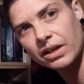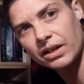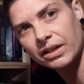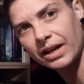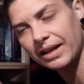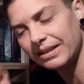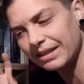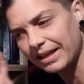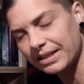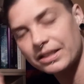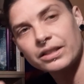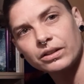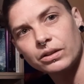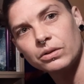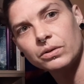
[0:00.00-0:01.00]
okay? That's
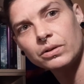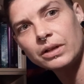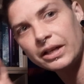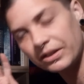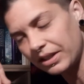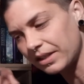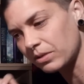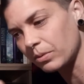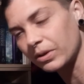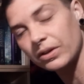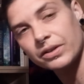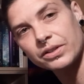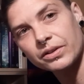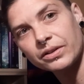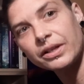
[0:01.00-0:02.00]
the law, that's what
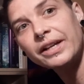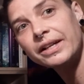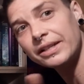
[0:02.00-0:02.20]
goes on.